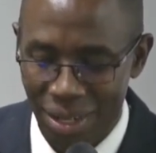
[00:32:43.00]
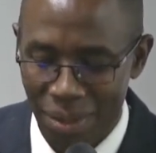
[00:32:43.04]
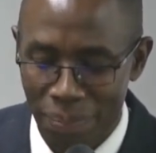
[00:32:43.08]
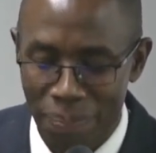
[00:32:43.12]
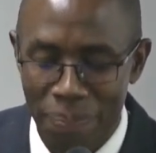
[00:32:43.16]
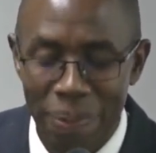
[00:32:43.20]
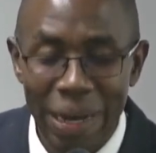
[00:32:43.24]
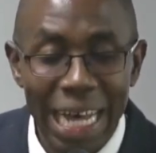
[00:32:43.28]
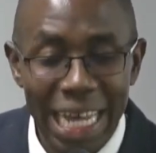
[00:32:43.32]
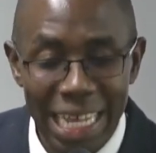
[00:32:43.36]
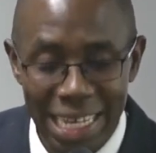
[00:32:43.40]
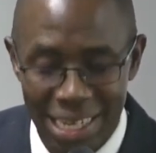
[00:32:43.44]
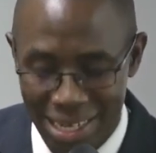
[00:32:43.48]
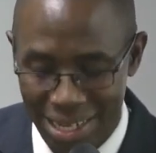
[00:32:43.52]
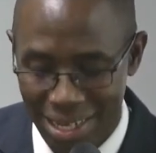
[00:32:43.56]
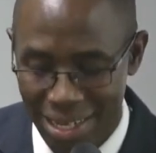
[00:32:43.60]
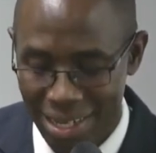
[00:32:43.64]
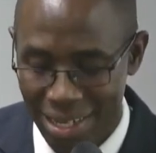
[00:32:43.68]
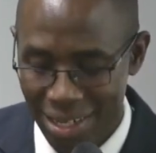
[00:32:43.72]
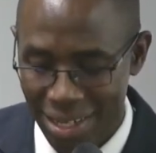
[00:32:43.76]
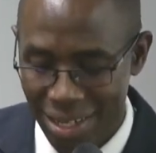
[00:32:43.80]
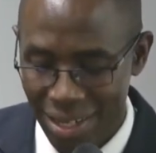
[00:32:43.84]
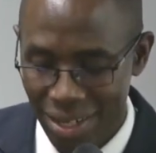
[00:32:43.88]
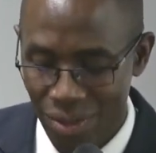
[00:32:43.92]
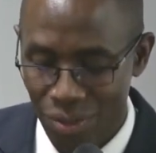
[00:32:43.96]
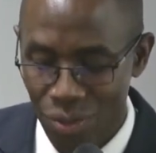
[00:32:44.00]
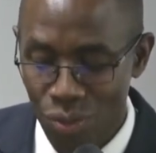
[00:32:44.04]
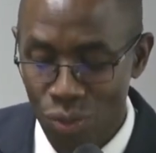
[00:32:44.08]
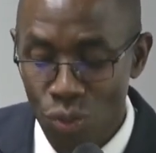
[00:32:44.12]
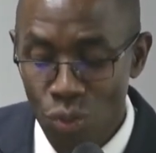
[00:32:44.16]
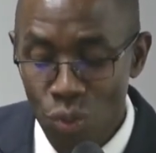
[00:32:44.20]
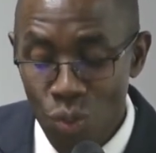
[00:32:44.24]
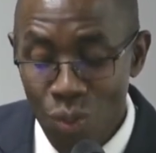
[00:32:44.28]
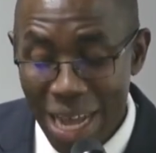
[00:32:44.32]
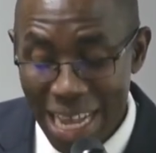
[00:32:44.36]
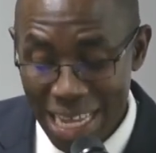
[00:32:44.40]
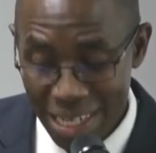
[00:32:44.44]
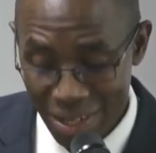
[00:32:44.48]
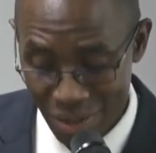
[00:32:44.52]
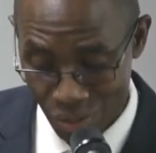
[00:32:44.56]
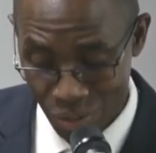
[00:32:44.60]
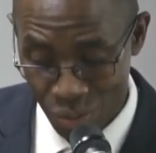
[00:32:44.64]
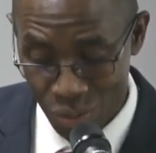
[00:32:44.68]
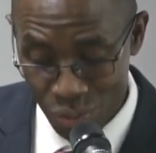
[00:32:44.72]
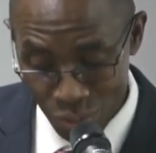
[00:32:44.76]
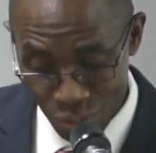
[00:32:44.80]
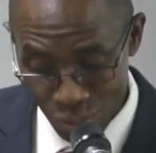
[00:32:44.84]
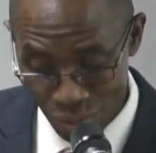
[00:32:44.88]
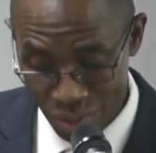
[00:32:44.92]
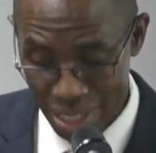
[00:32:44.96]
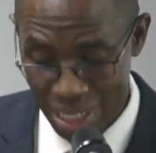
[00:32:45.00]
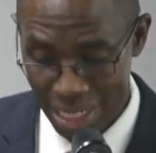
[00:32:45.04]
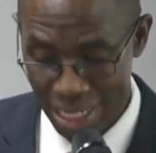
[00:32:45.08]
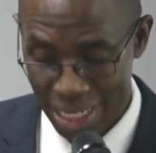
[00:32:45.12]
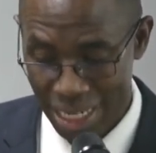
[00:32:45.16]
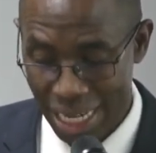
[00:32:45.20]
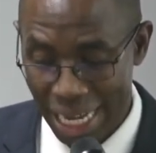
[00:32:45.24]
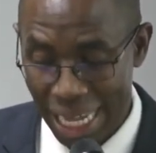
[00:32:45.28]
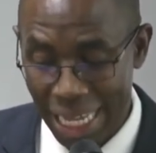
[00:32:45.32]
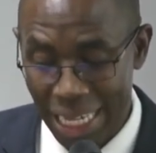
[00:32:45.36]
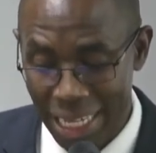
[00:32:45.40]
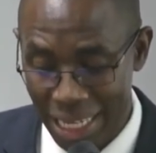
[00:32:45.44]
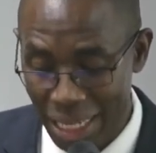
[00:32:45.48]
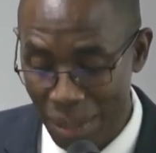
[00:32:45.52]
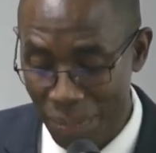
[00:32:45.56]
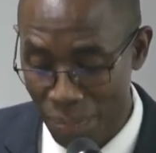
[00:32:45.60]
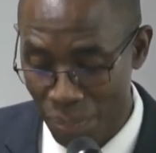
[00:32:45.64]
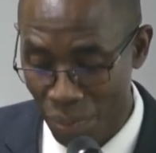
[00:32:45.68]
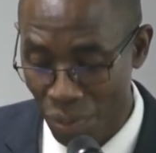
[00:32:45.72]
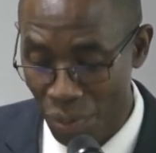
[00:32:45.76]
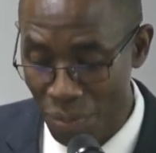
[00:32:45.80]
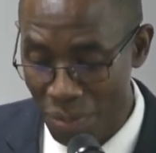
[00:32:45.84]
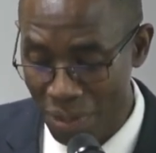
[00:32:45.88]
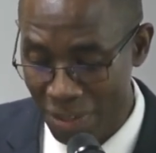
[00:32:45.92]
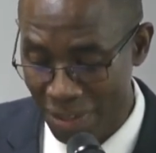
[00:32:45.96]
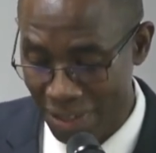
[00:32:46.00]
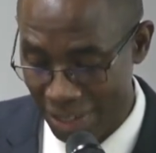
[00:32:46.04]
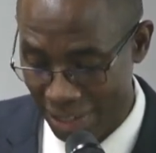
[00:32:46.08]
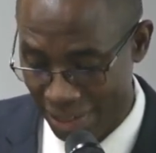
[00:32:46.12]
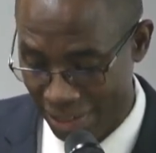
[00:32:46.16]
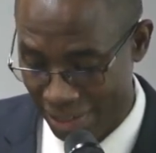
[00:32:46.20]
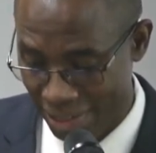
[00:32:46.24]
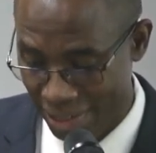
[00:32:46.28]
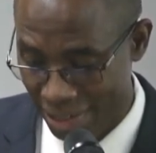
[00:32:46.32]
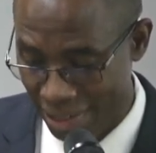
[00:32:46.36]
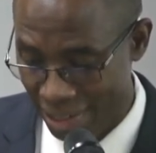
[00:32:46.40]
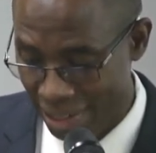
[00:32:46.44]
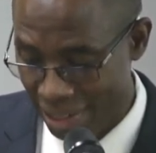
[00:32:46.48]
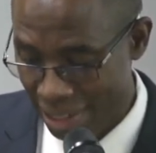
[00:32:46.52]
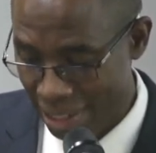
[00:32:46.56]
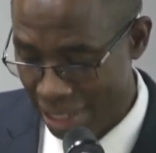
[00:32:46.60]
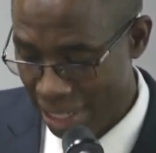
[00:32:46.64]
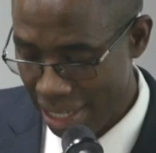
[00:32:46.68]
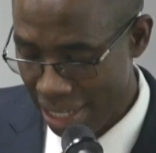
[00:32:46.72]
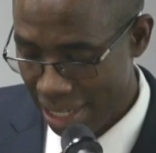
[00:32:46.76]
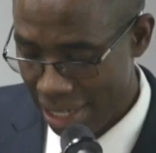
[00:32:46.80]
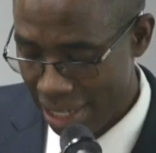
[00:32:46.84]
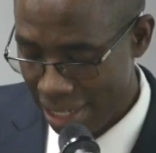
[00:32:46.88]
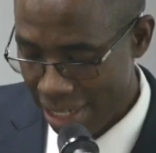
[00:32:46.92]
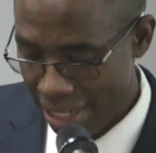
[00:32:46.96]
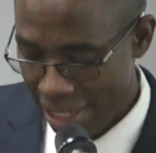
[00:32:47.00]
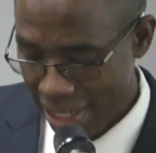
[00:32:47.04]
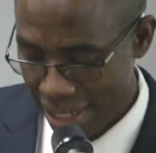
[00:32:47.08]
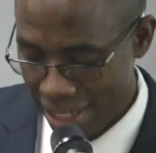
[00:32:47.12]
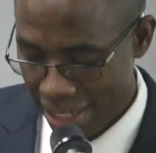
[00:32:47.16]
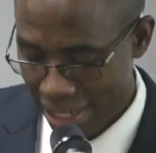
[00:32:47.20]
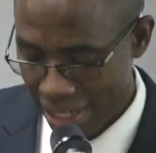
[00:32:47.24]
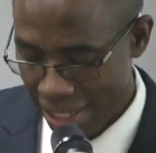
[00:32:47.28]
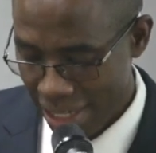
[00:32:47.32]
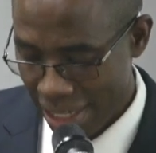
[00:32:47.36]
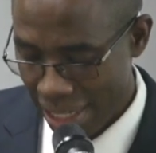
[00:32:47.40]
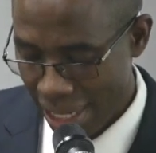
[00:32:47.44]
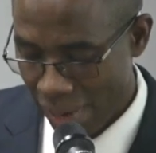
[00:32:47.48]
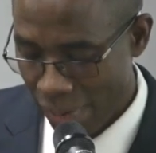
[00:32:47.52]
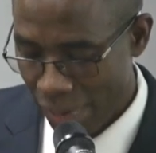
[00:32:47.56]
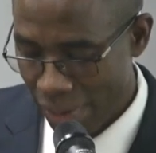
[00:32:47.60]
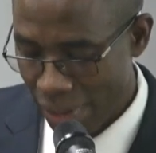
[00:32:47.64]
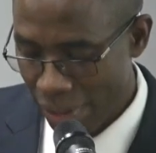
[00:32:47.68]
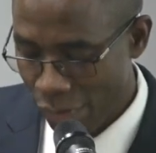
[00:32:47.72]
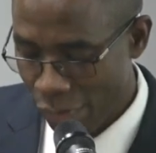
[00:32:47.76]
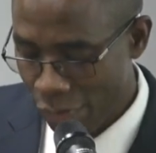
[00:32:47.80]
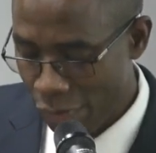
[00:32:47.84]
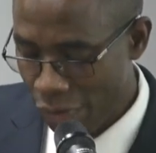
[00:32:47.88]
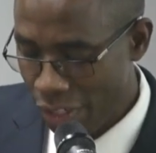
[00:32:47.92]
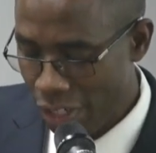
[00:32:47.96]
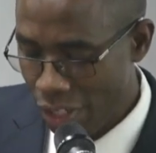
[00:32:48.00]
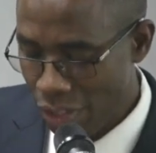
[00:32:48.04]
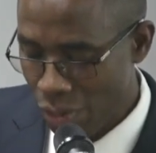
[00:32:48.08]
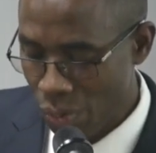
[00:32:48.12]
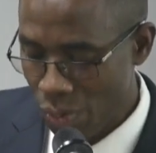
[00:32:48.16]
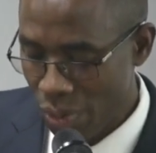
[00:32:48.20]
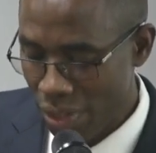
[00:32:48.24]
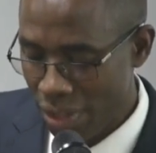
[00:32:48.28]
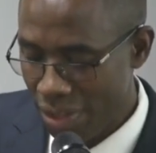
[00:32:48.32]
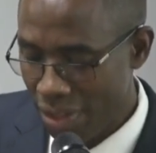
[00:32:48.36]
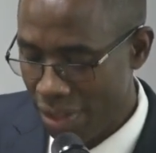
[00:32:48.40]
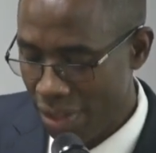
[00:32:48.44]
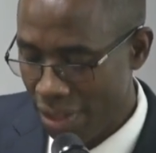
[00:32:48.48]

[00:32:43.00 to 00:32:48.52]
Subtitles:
but to do us good, like he promises. I want to finish with